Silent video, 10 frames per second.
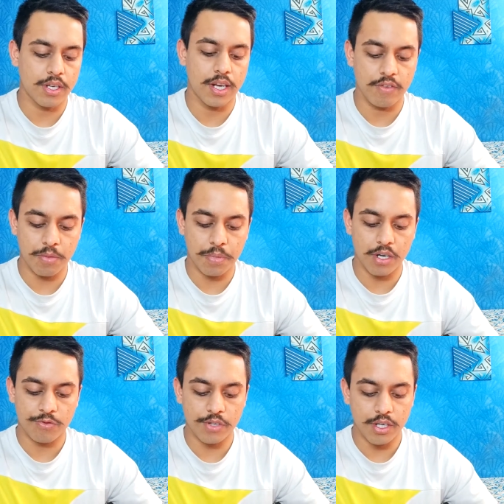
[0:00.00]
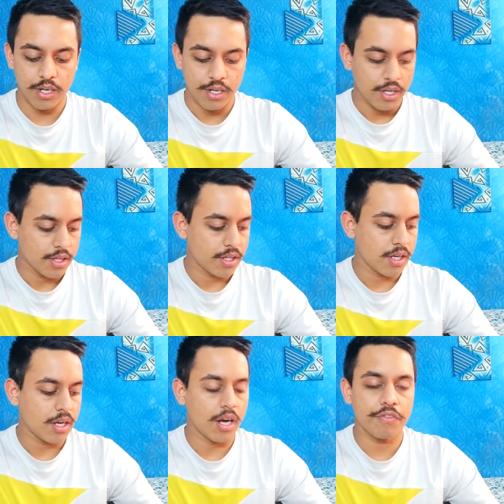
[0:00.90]
the Navy part of it.
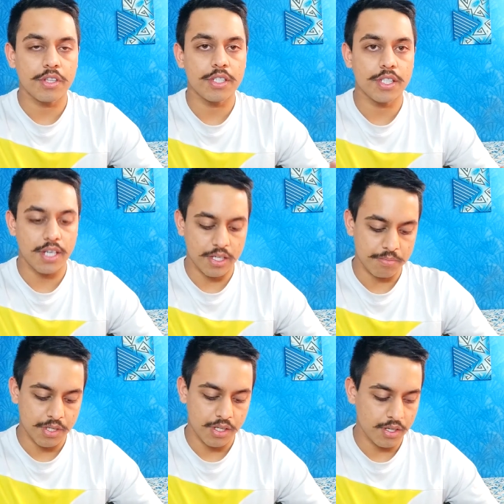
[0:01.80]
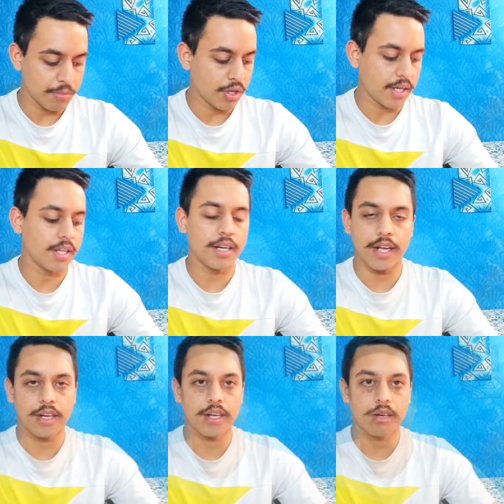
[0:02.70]
Then after this, he asked me about the
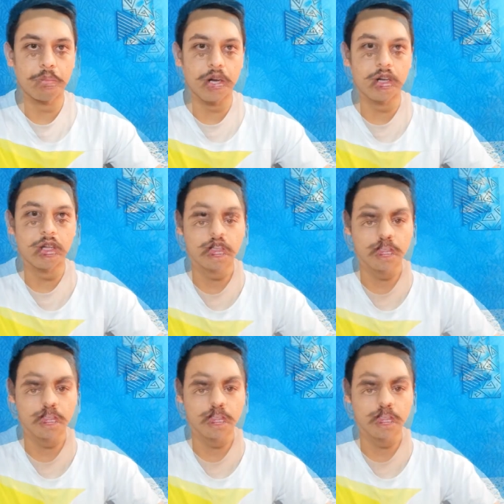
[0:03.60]
technical part.